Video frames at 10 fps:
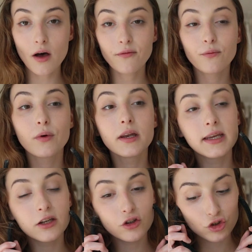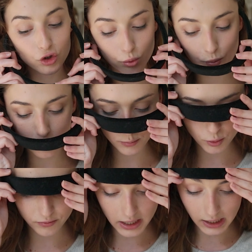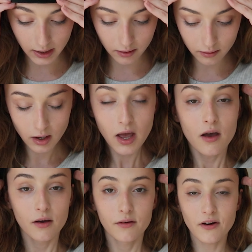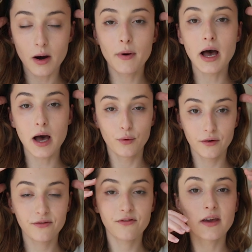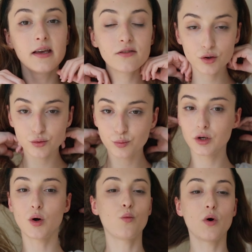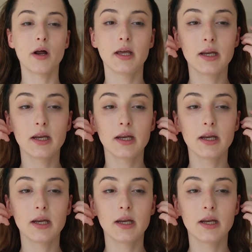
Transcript: off, we need to remove the hair from our face because we don't want